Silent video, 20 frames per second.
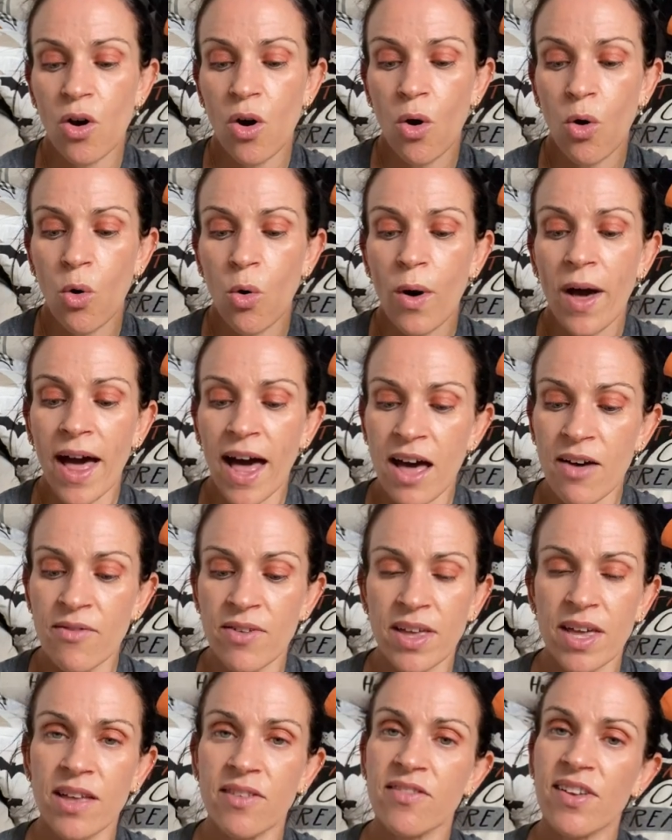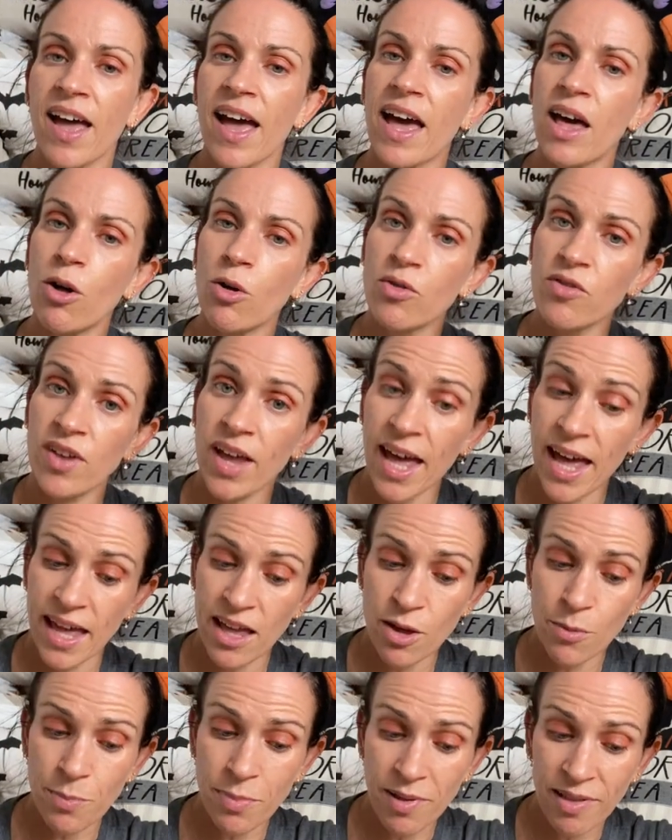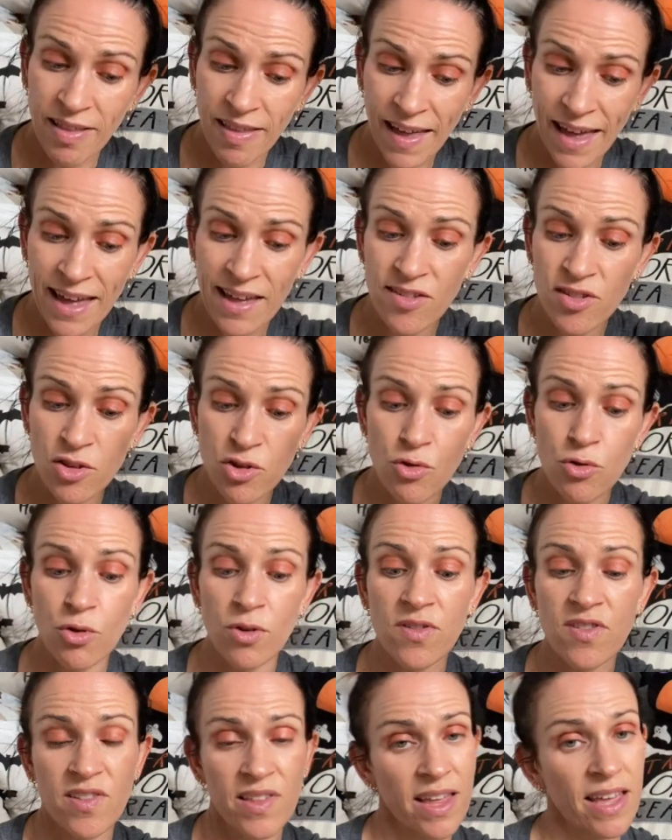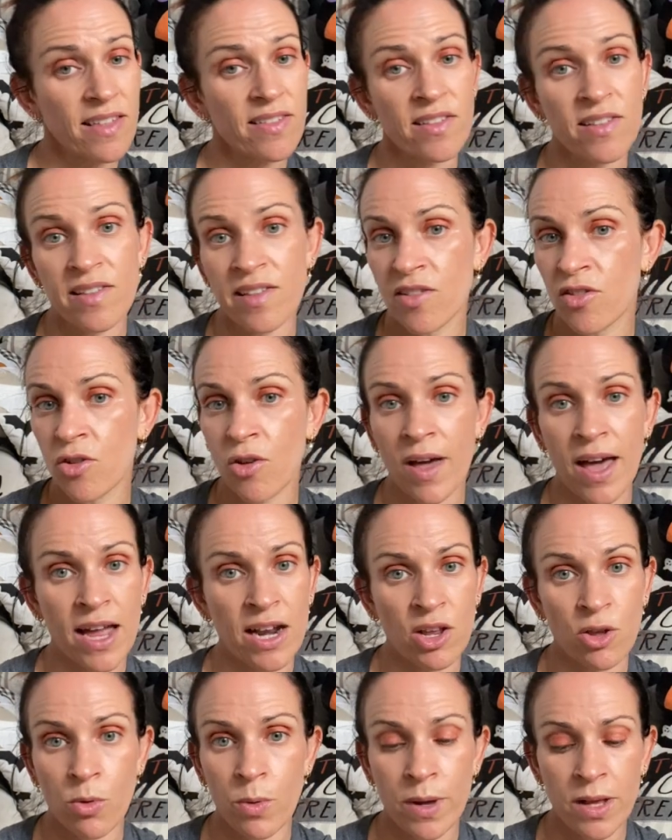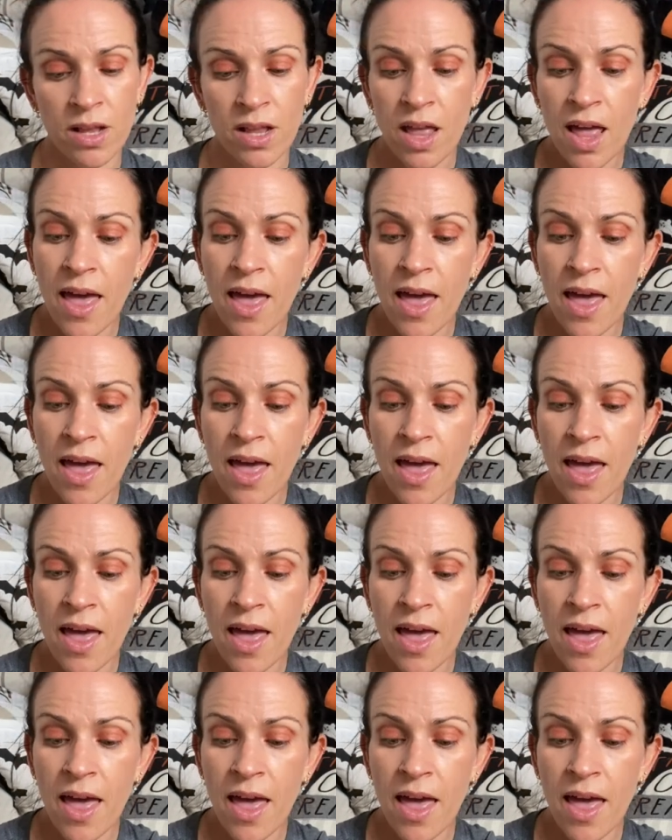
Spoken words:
or having a tale take place across seasons is not adequate.